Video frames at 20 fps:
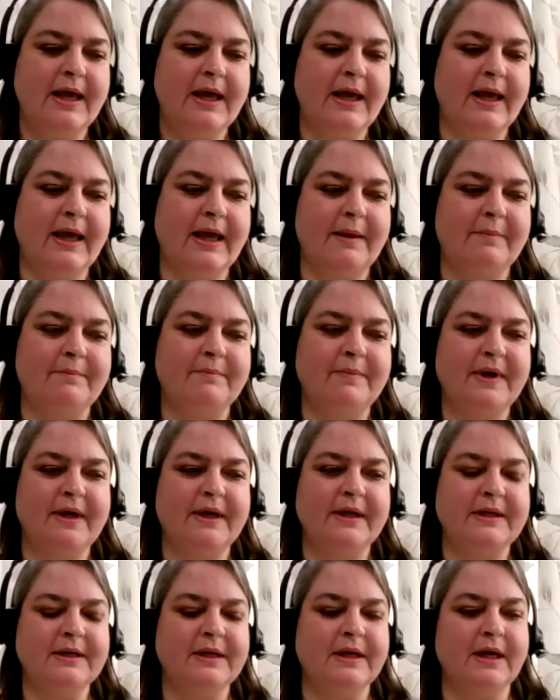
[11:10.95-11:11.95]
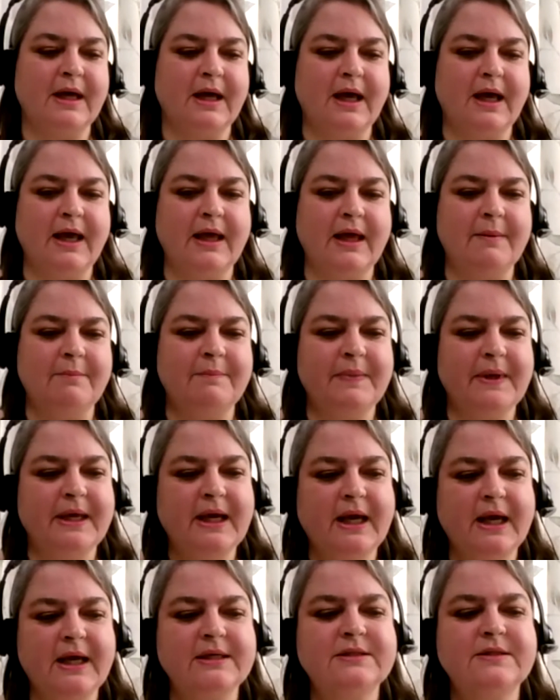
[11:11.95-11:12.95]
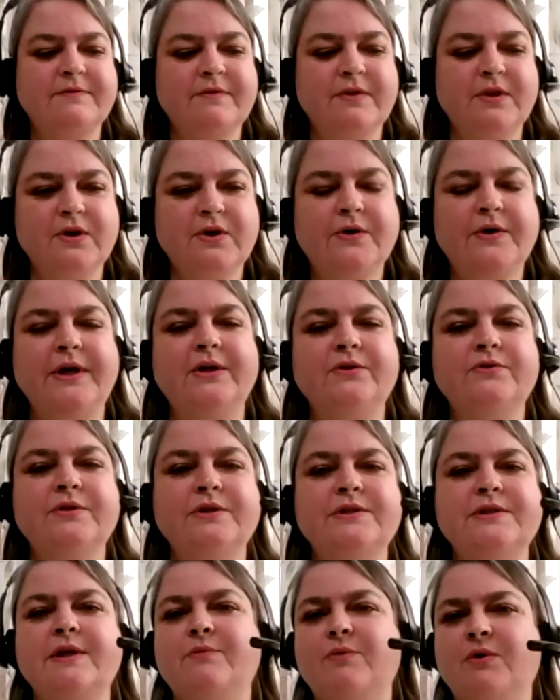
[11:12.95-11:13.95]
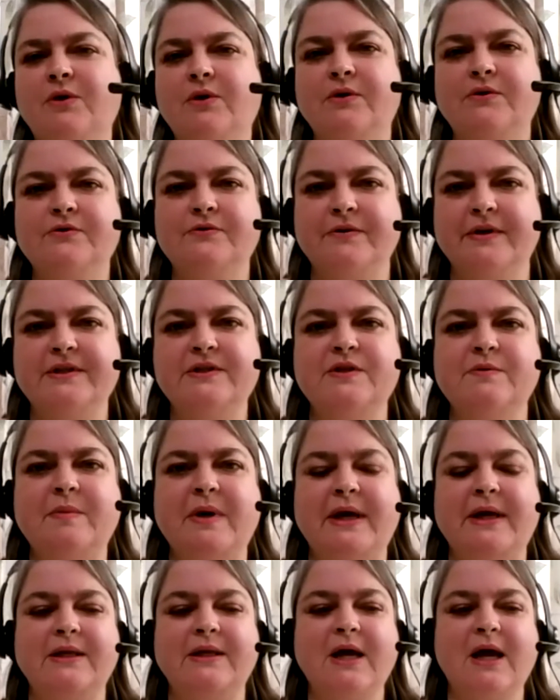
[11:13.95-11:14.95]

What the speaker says: But because of their interests, they were close friends of mine.